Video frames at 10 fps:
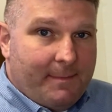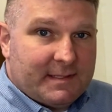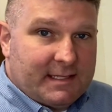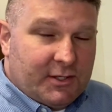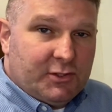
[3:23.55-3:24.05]

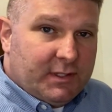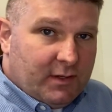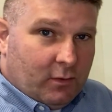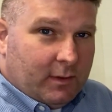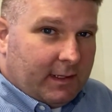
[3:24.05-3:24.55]
essentially
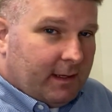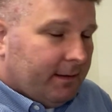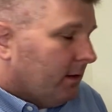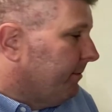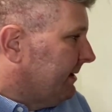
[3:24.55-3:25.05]
on a
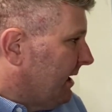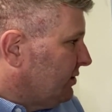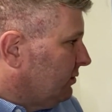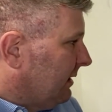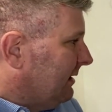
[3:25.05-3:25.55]

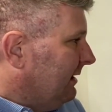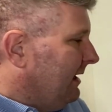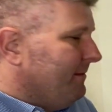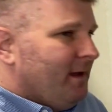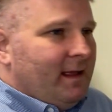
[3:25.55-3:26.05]
potential on a
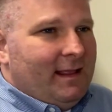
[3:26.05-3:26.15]
claim.